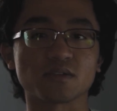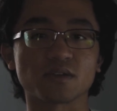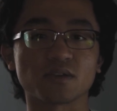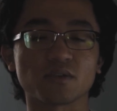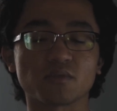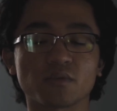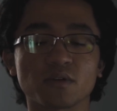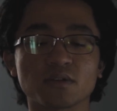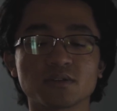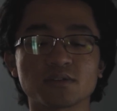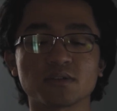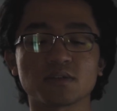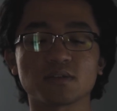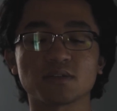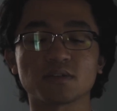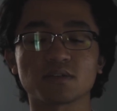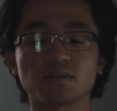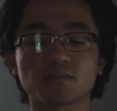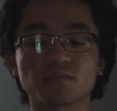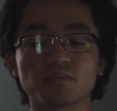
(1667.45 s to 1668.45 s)
It
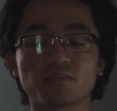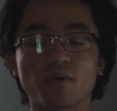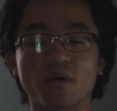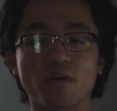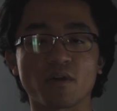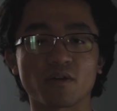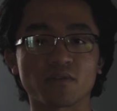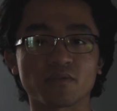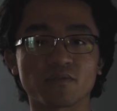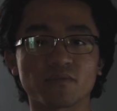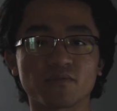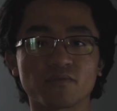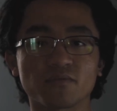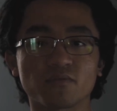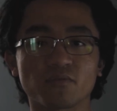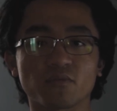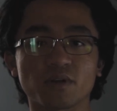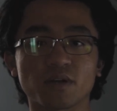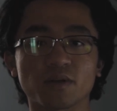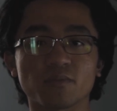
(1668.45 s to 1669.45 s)
wasn't part of
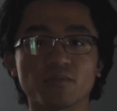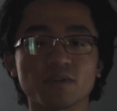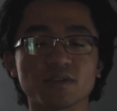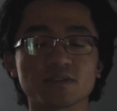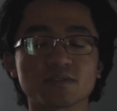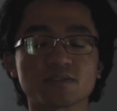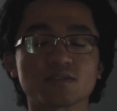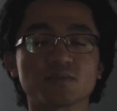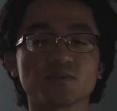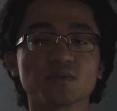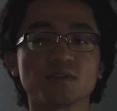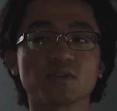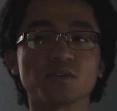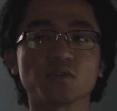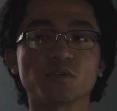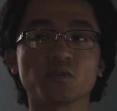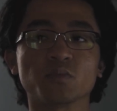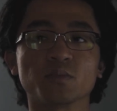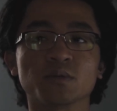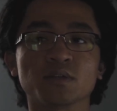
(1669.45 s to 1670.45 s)
what it means to be
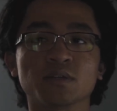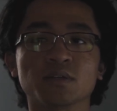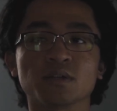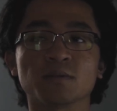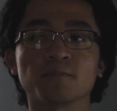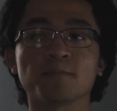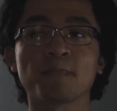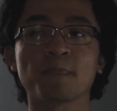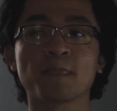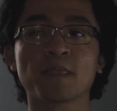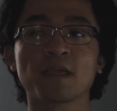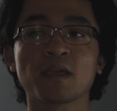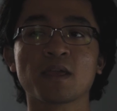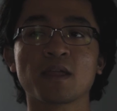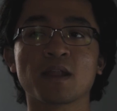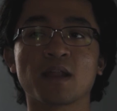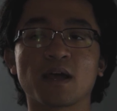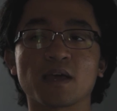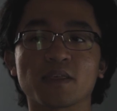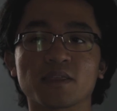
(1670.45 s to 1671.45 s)
human. And
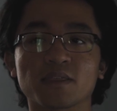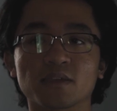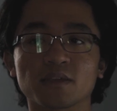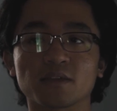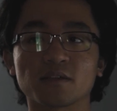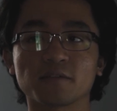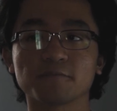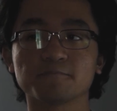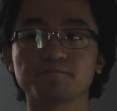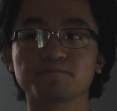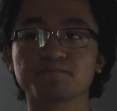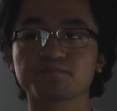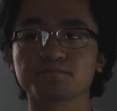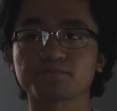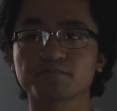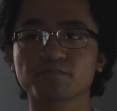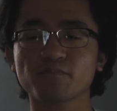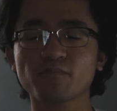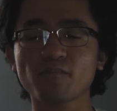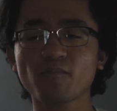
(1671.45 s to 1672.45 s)
I think
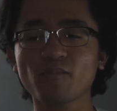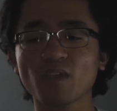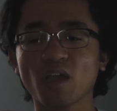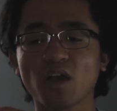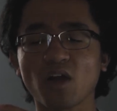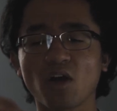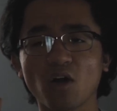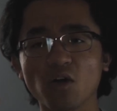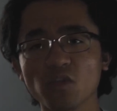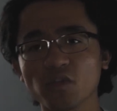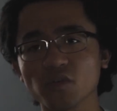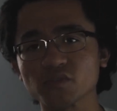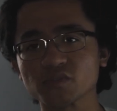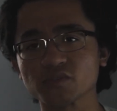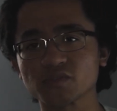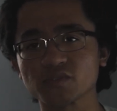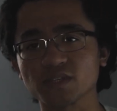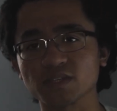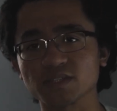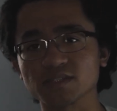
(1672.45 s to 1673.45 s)
all
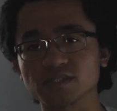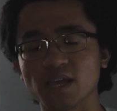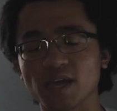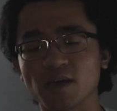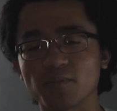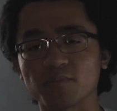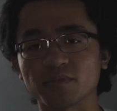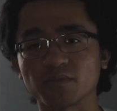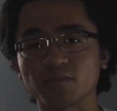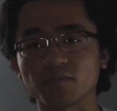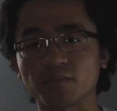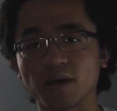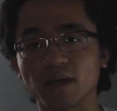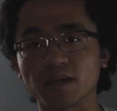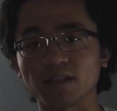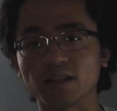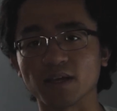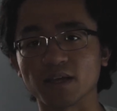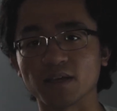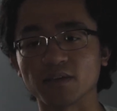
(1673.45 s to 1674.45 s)
those things that happened in
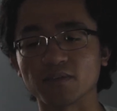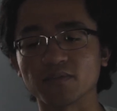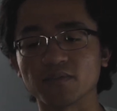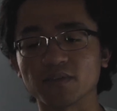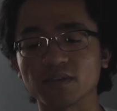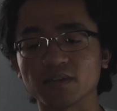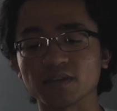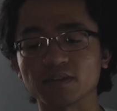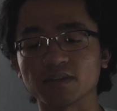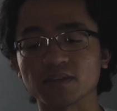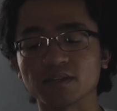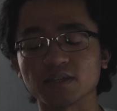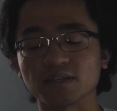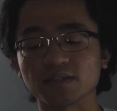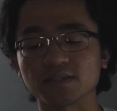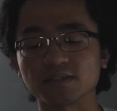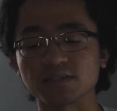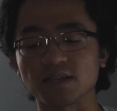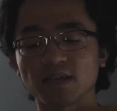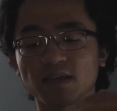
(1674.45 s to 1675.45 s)
my life, and the
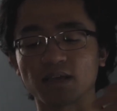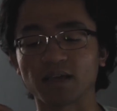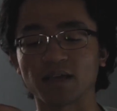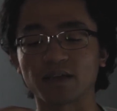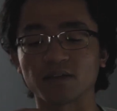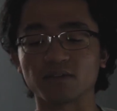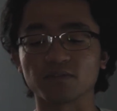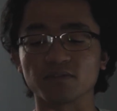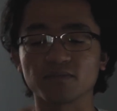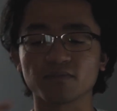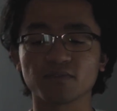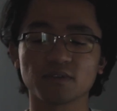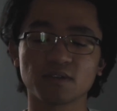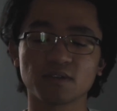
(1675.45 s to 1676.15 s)
things that kind of